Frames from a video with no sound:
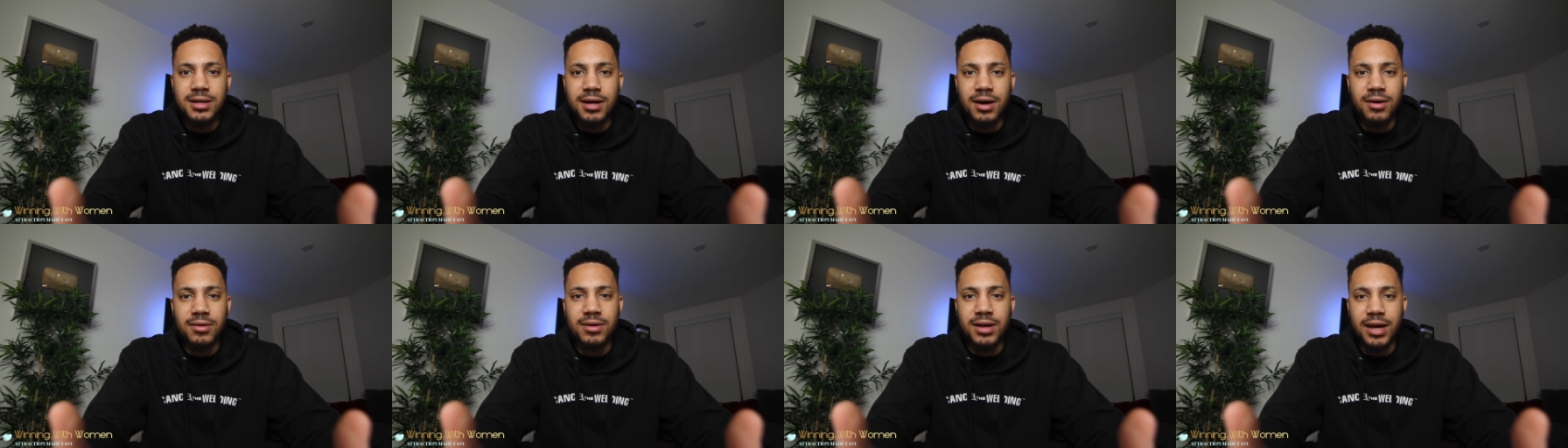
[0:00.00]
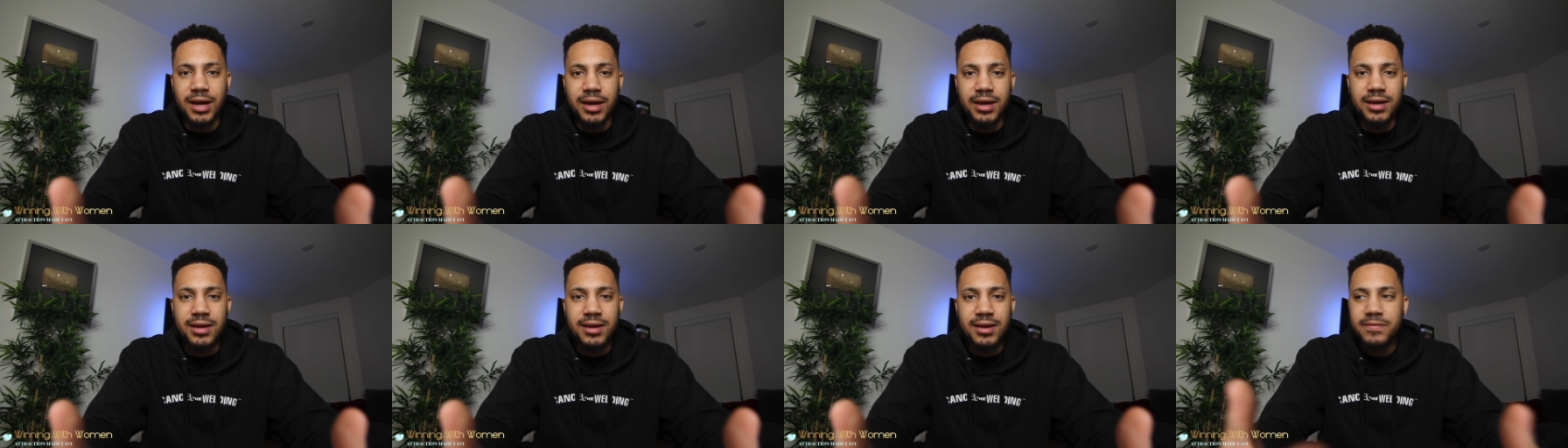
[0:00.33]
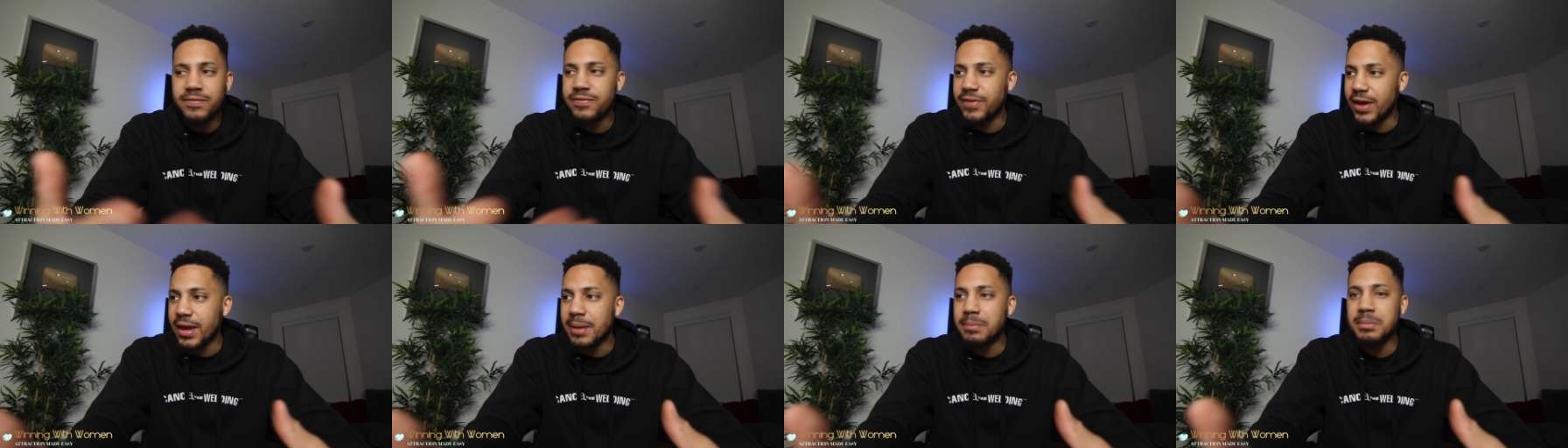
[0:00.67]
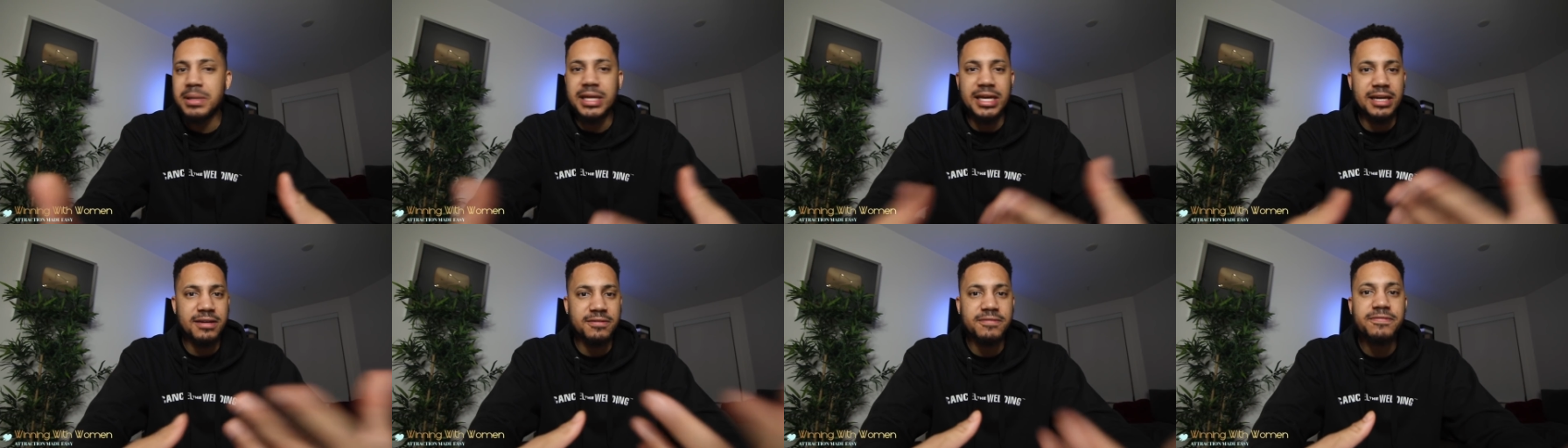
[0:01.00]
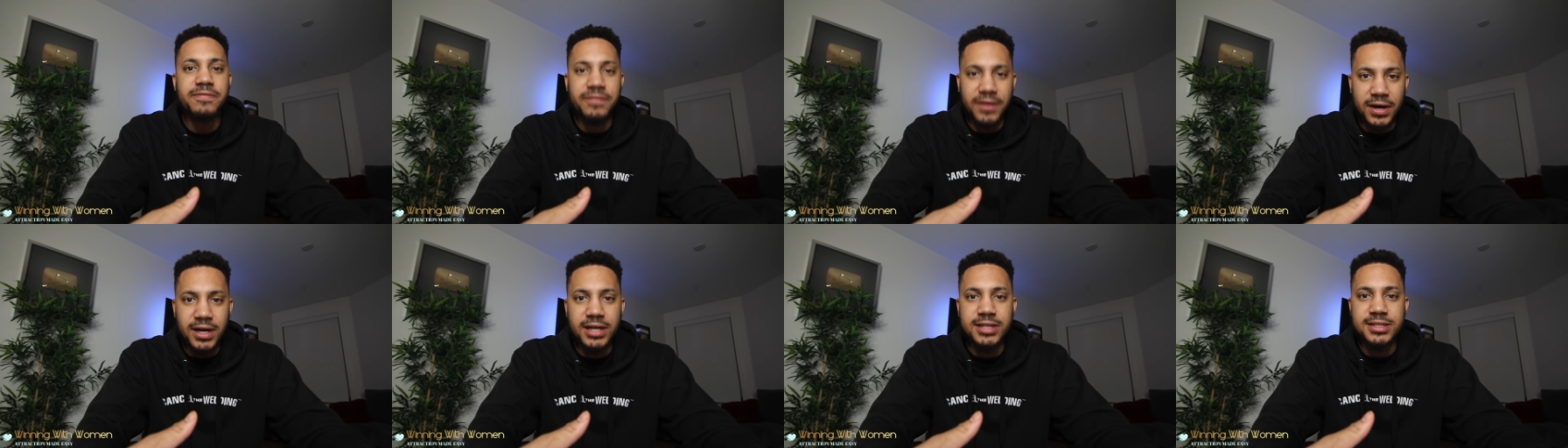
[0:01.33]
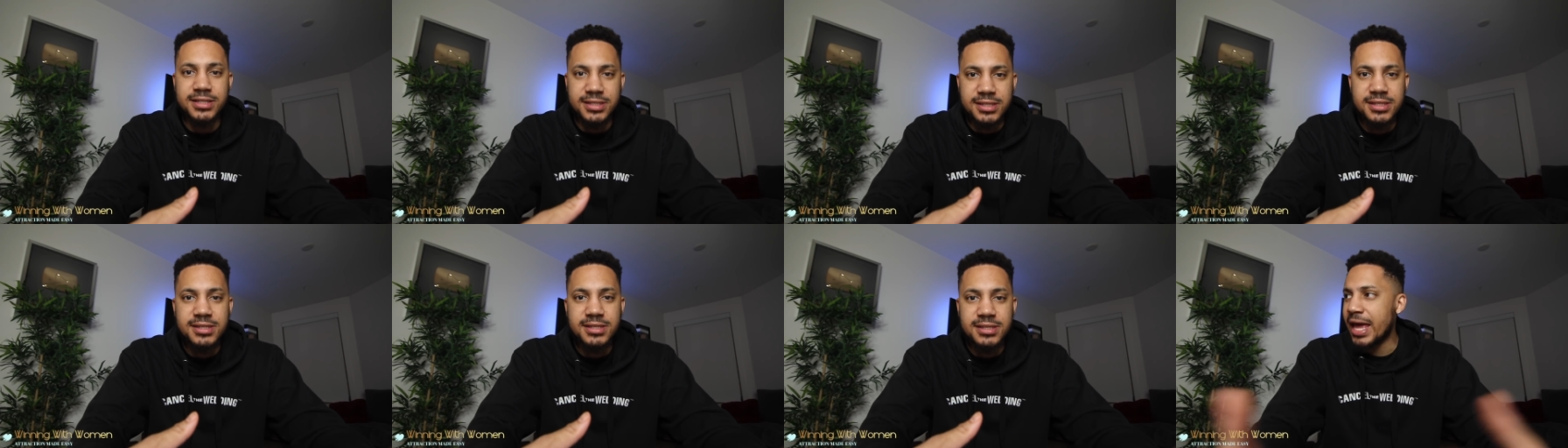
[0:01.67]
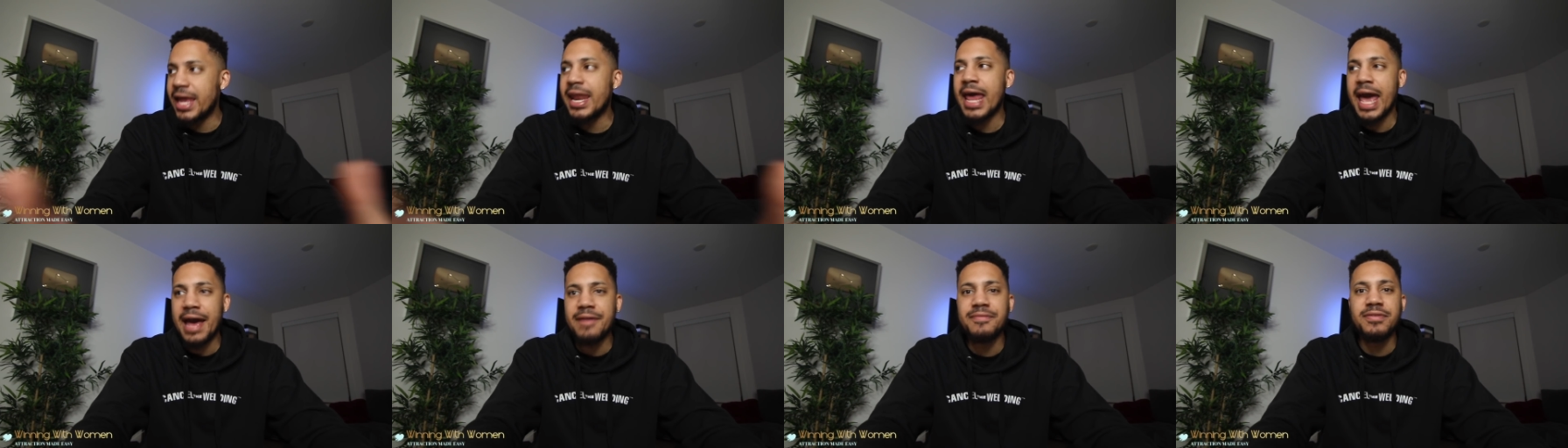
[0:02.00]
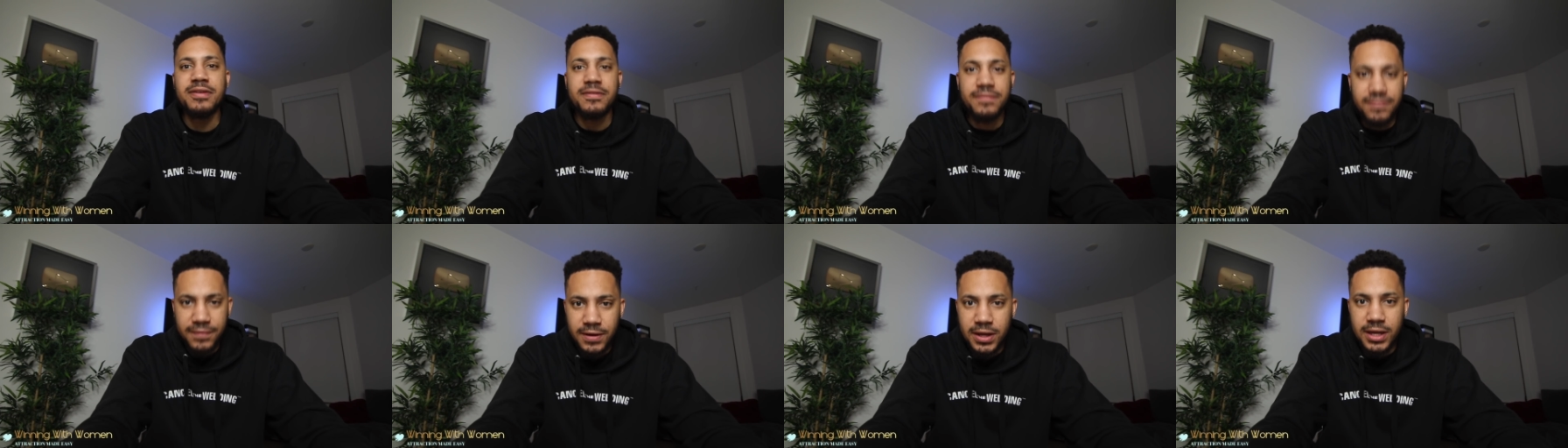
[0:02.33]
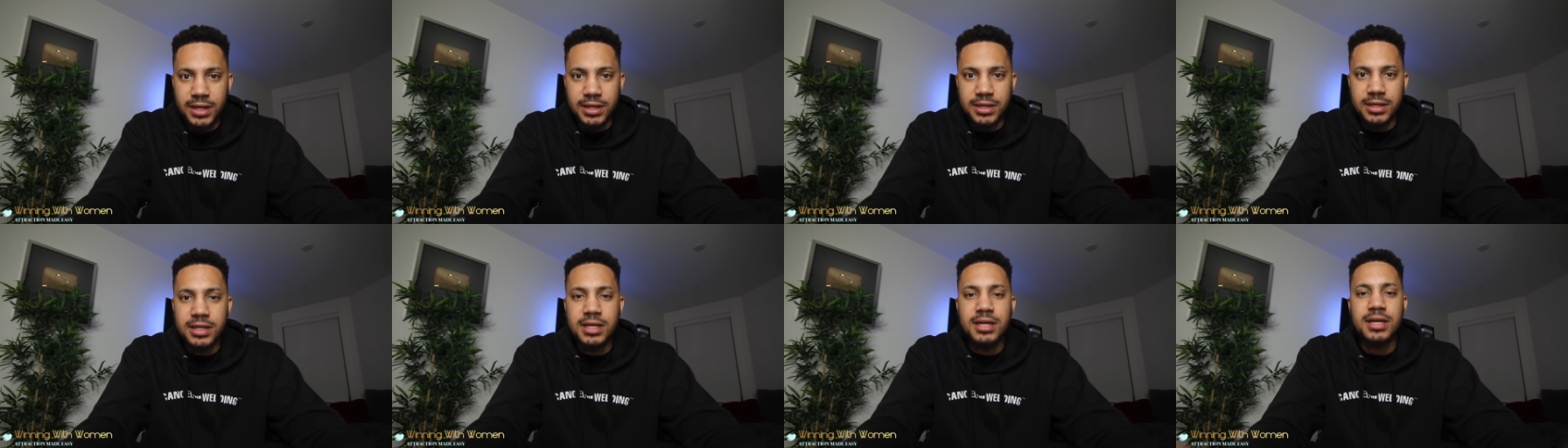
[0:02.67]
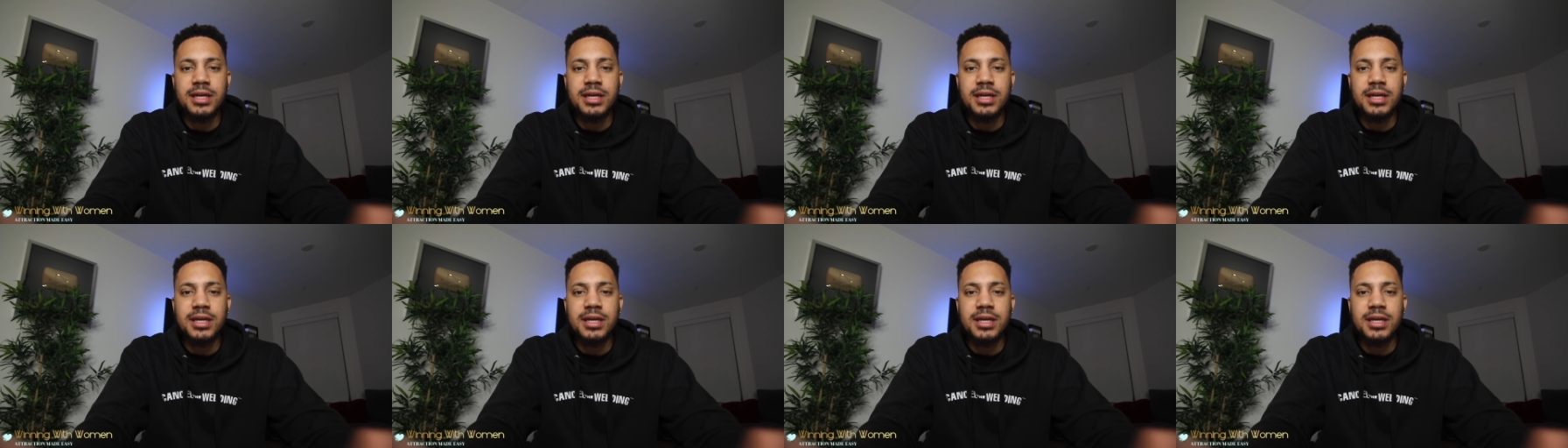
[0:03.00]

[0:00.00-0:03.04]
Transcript: Okay, family and funds and having fun.